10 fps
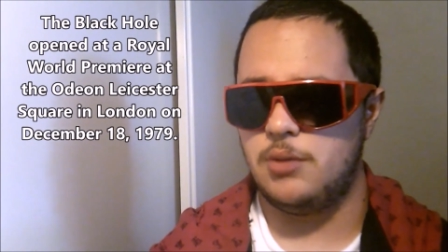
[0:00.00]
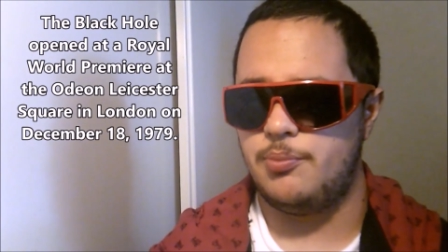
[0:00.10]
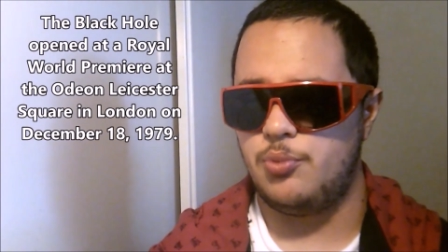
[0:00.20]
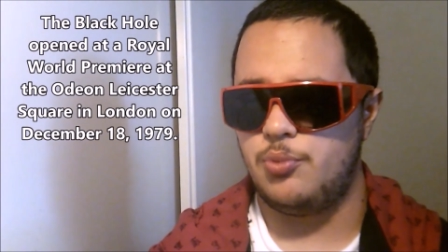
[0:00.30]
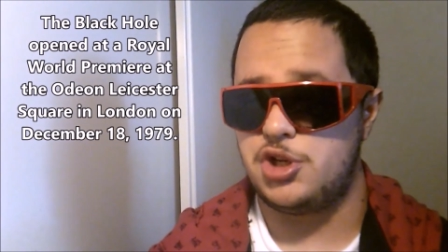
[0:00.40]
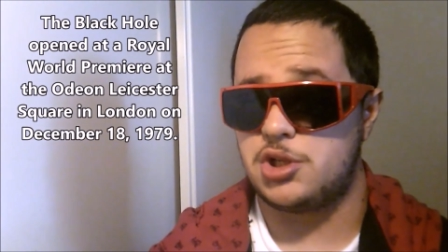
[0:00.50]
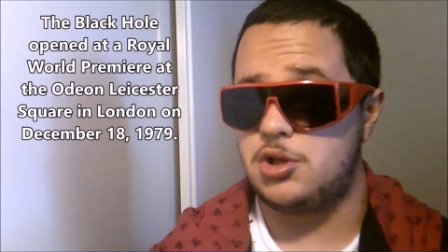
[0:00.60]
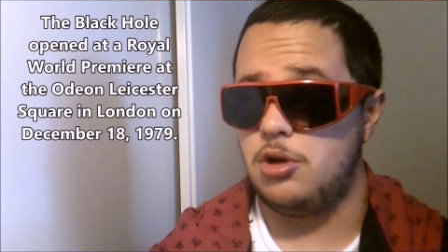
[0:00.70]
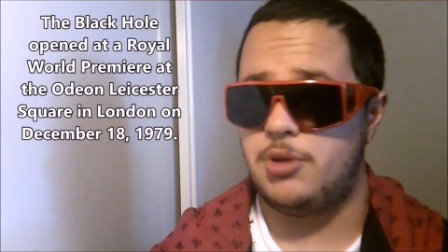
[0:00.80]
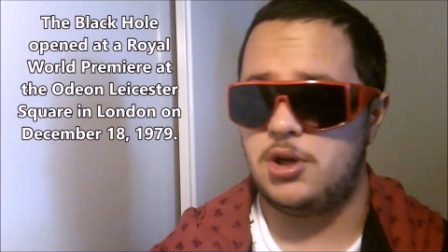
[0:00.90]
Which is good
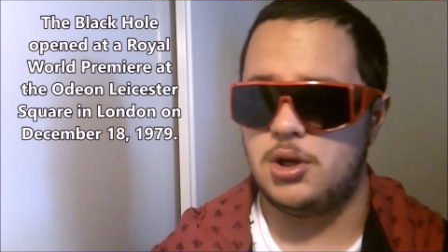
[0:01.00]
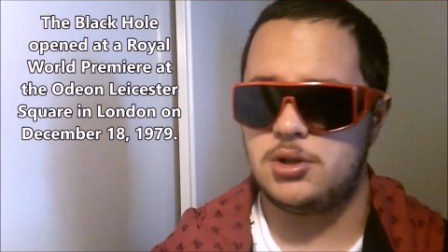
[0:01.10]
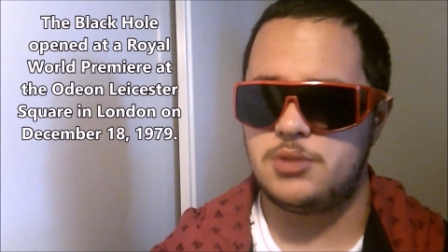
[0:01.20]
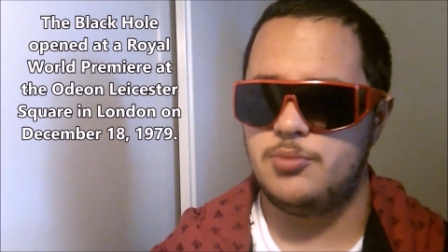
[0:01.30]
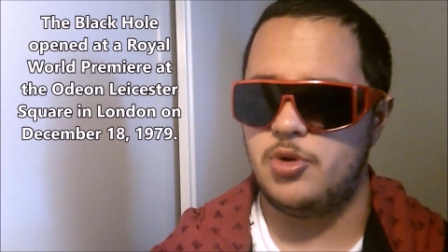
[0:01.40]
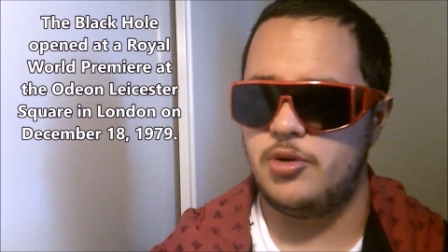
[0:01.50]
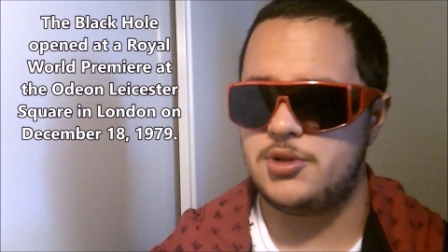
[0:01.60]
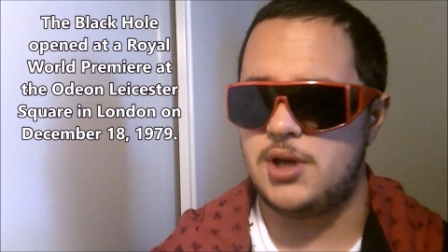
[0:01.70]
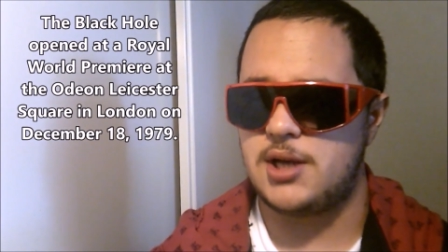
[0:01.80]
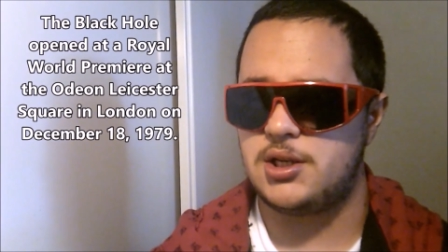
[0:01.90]
because this movie
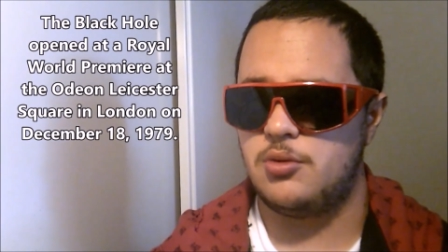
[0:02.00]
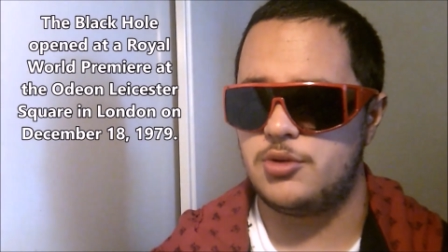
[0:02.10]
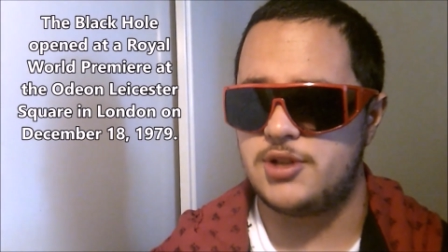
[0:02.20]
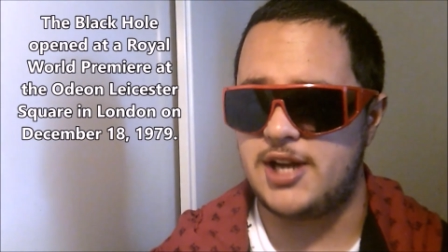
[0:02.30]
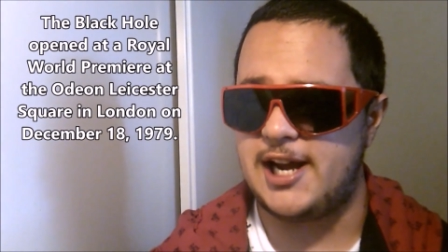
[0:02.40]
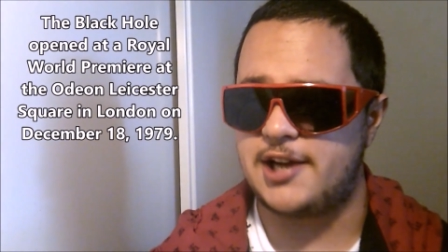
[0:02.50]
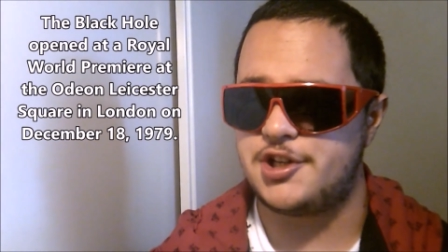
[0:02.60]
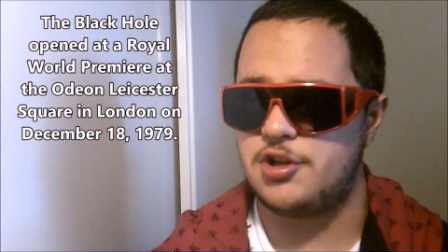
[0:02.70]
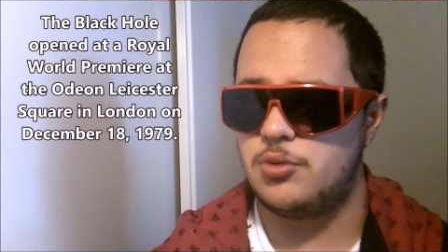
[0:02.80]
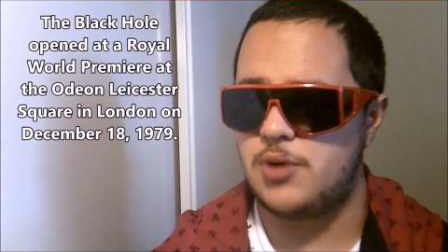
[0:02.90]
was actually
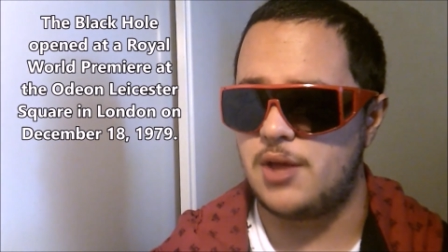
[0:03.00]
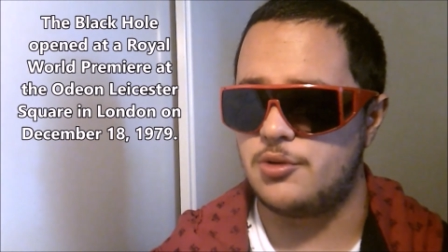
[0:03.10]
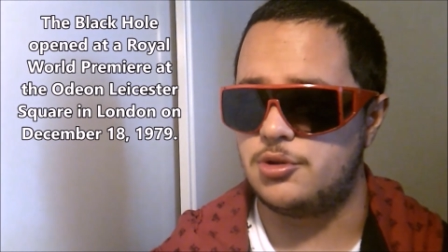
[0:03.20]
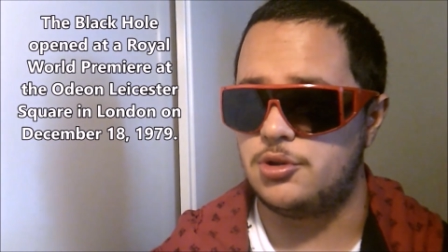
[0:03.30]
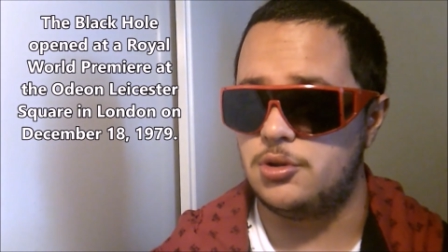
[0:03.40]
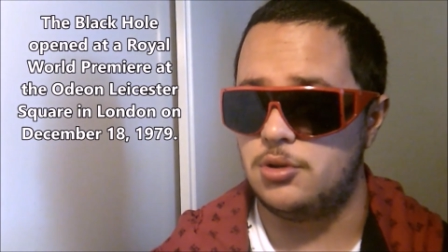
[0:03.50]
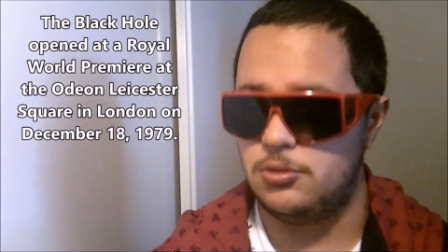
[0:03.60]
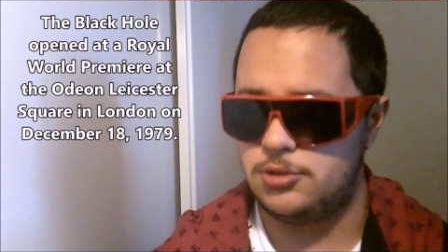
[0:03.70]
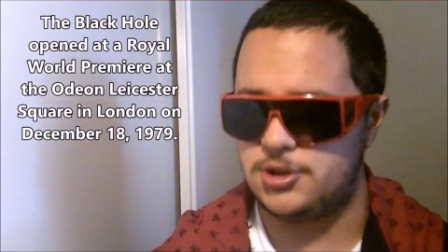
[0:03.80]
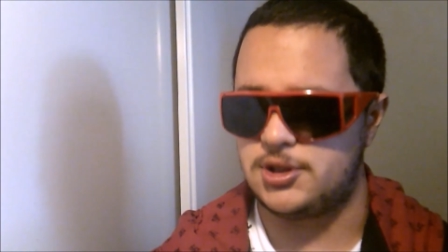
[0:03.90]
rather
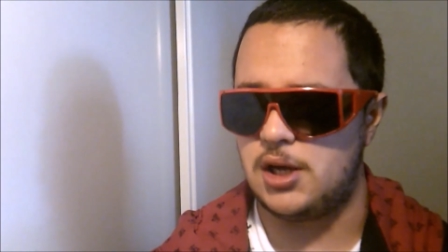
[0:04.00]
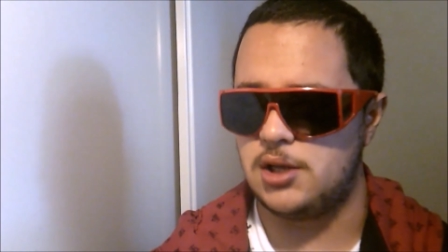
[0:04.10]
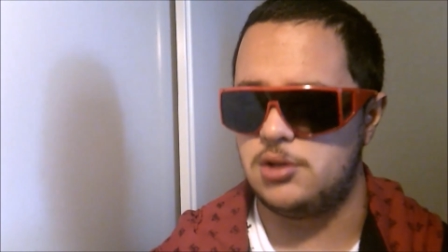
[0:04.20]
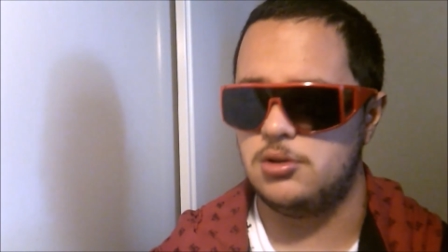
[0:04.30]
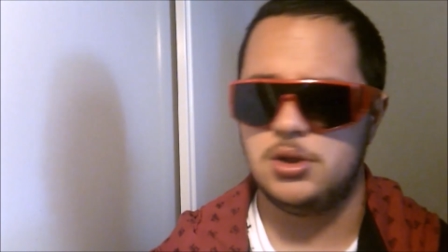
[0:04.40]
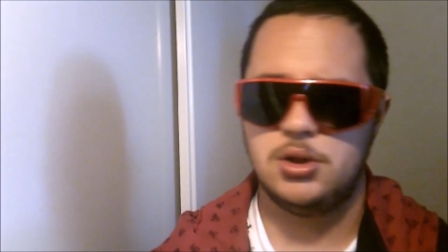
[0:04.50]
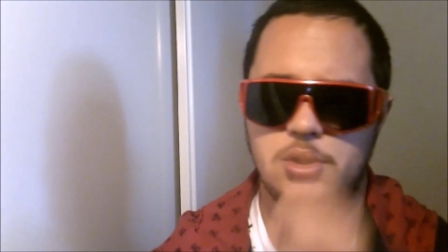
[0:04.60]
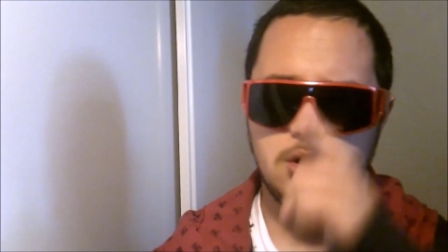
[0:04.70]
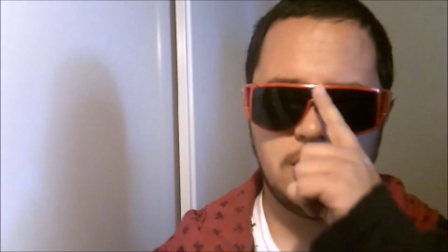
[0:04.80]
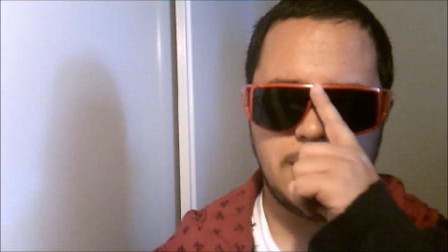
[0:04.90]
solid.
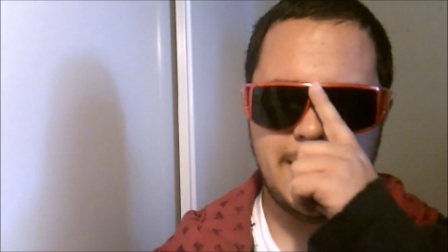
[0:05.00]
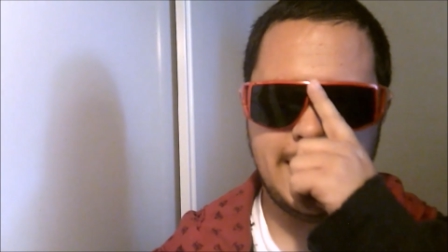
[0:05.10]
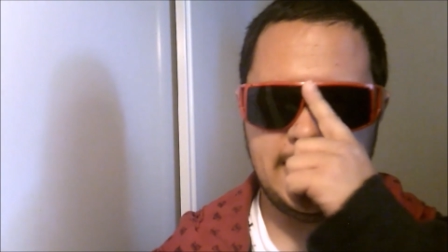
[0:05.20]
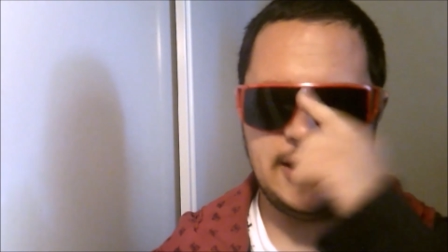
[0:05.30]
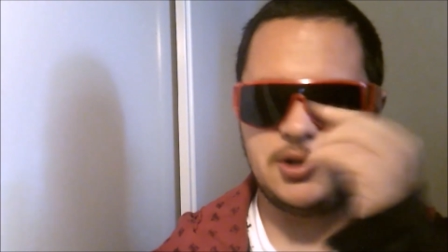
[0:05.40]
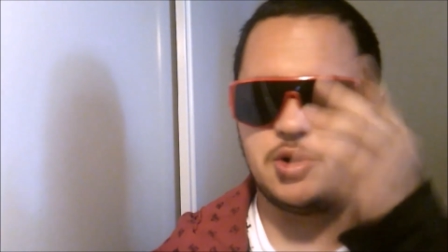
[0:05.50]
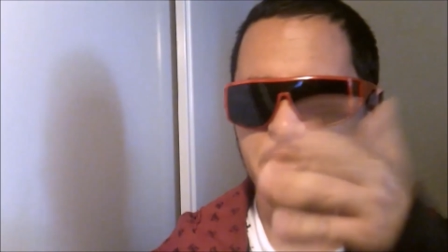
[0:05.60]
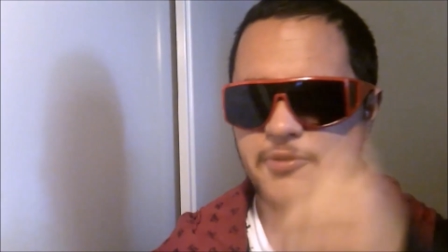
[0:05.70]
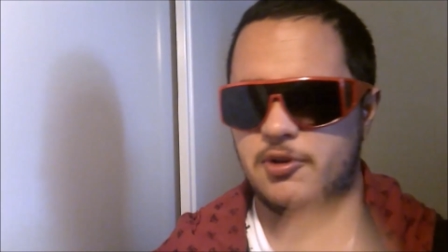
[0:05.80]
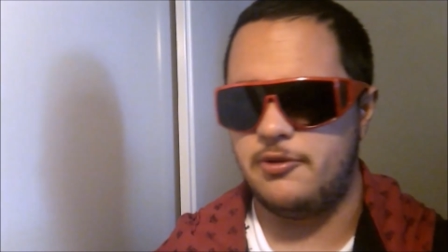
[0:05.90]
I did enjoy the
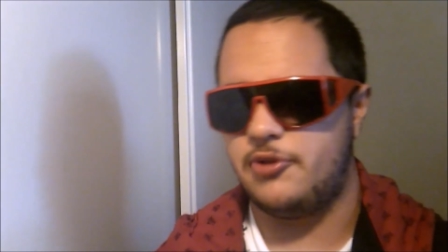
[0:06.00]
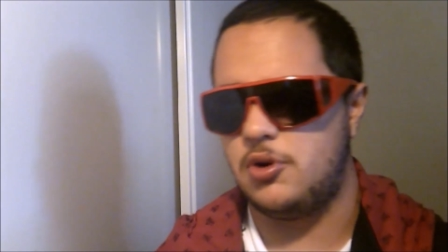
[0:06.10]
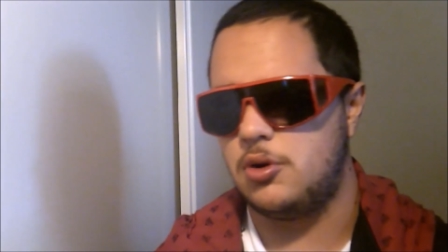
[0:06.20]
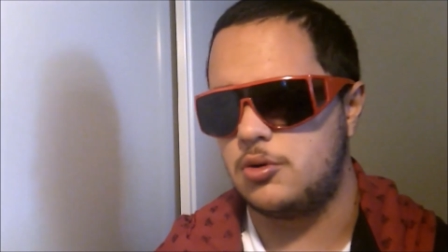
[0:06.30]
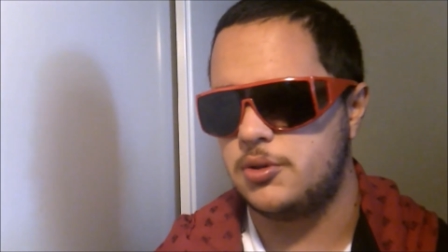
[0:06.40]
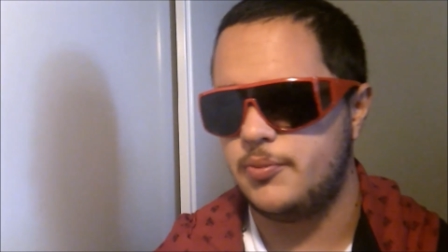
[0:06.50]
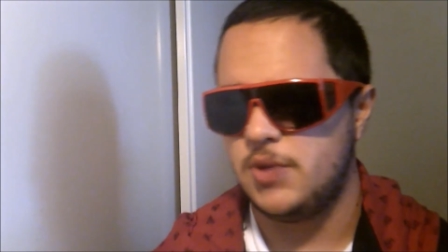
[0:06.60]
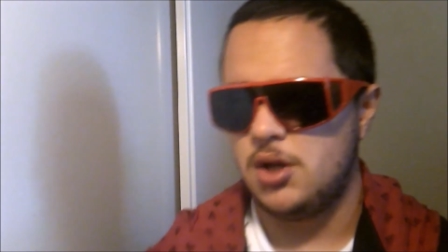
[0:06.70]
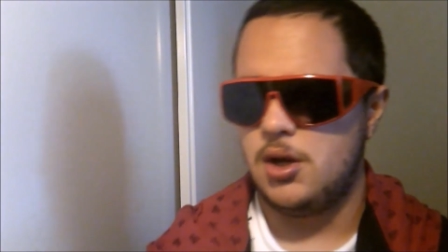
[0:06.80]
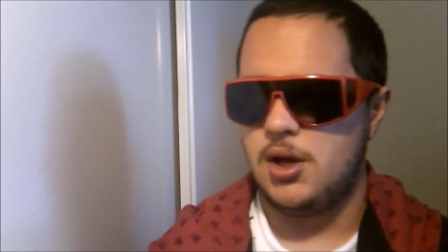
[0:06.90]
film, folks.
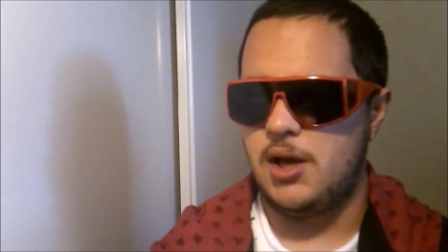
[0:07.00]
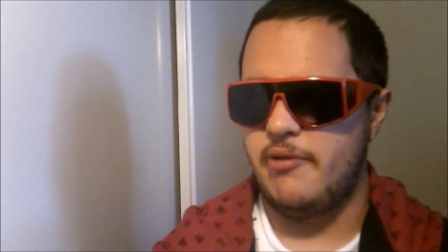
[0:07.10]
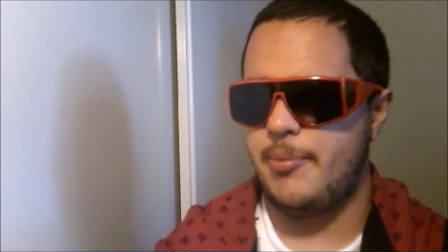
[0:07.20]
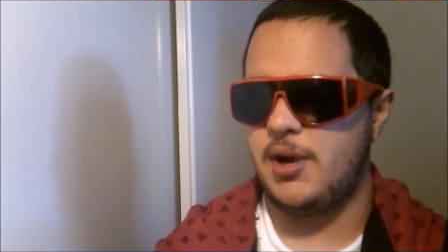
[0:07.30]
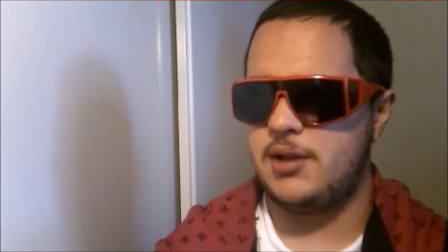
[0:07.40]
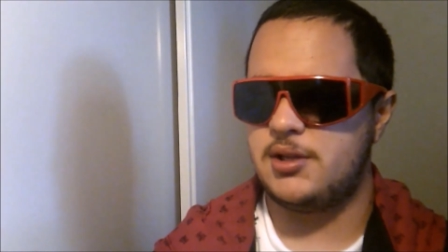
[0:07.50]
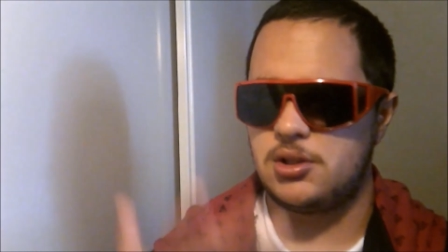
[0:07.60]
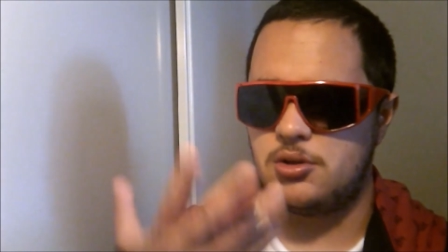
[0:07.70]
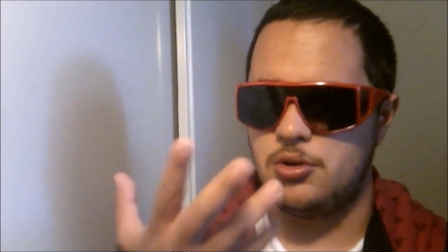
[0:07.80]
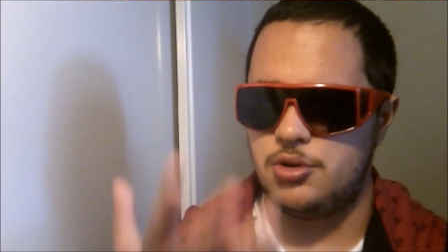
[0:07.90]
Everybody does a
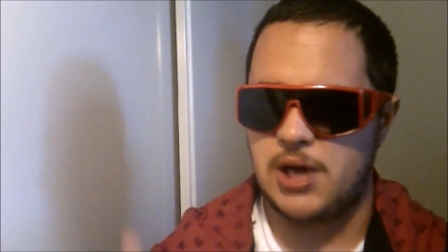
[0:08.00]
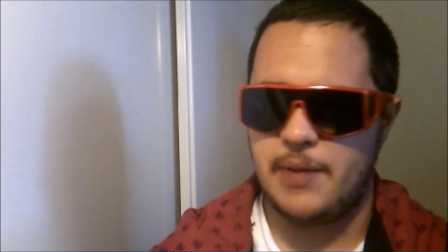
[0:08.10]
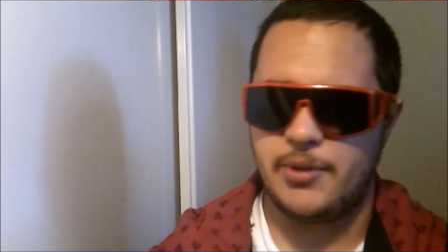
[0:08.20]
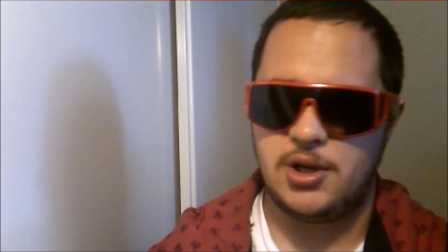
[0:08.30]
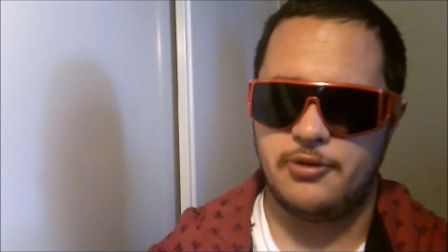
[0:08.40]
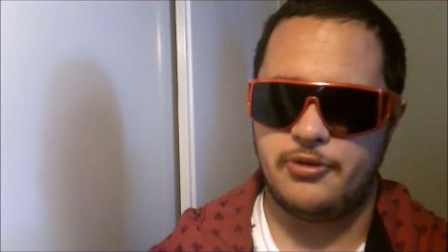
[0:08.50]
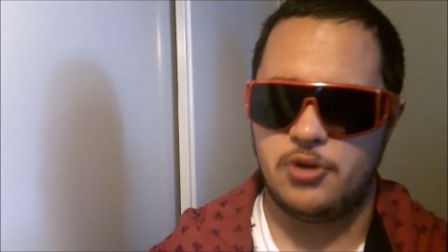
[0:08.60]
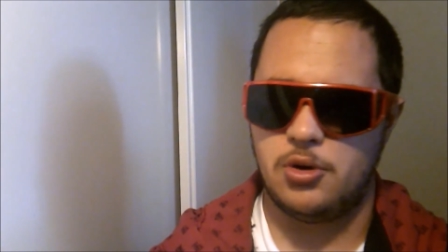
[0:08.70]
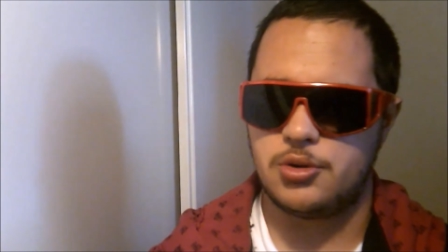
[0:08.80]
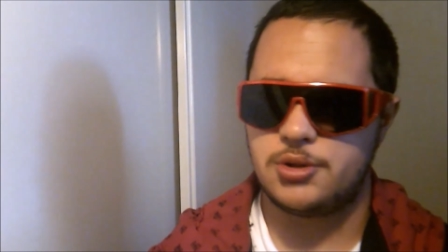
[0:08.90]
good job in here, folks.